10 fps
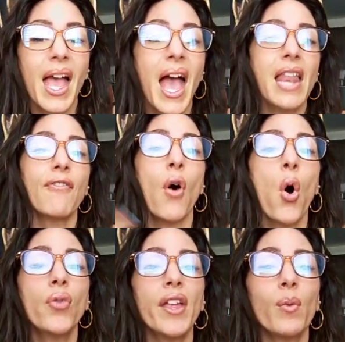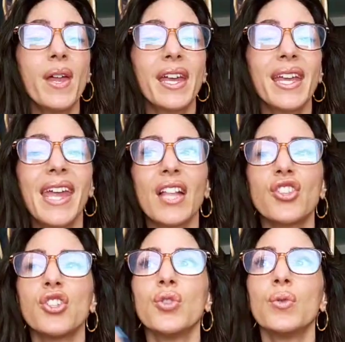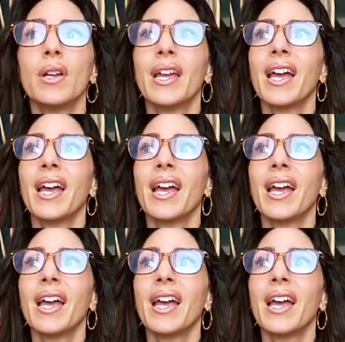And if only we can get to